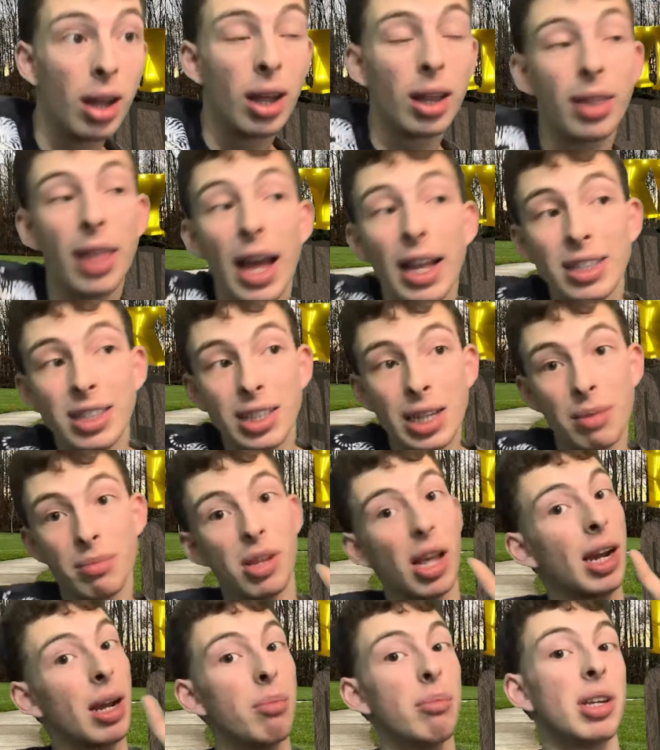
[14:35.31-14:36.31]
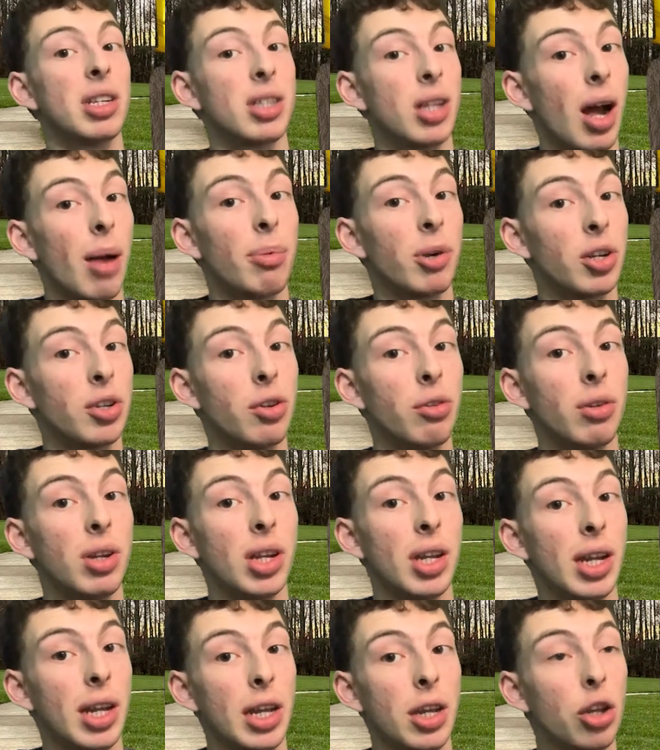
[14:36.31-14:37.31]
That seems like a missed
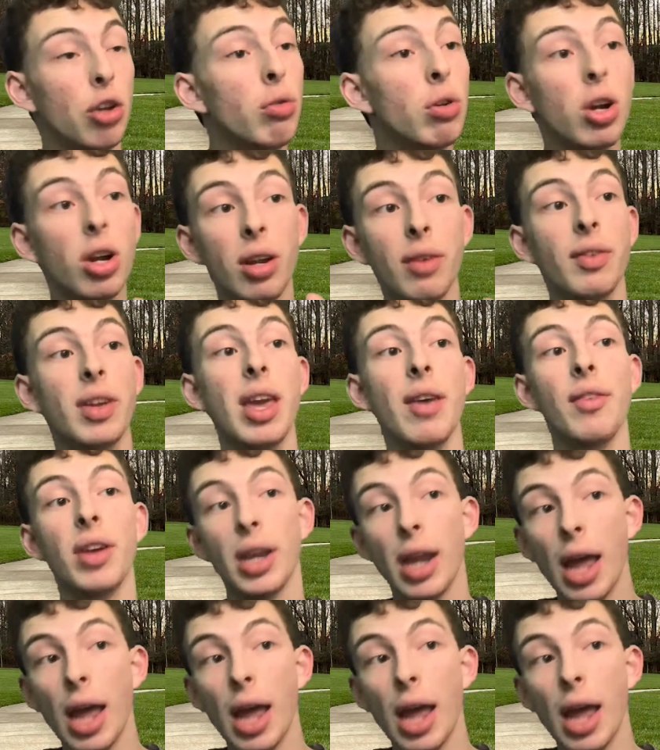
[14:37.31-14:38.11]
opportunity. You could have given